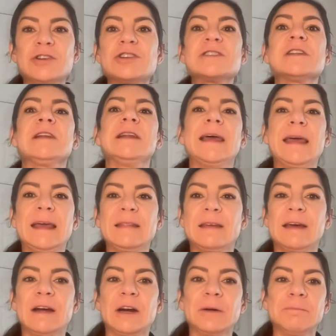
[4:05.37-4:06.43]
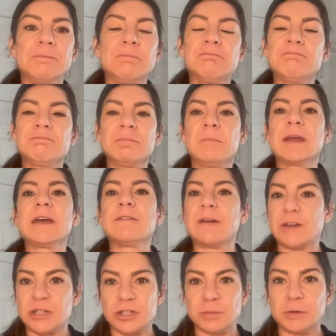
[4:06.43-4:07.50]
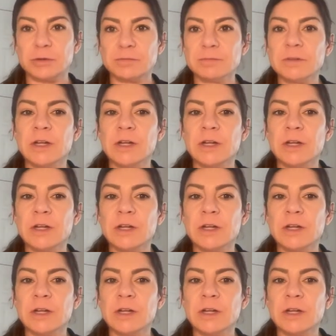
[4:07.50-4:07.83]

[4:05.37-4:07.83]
you're just laying there like a vegetable.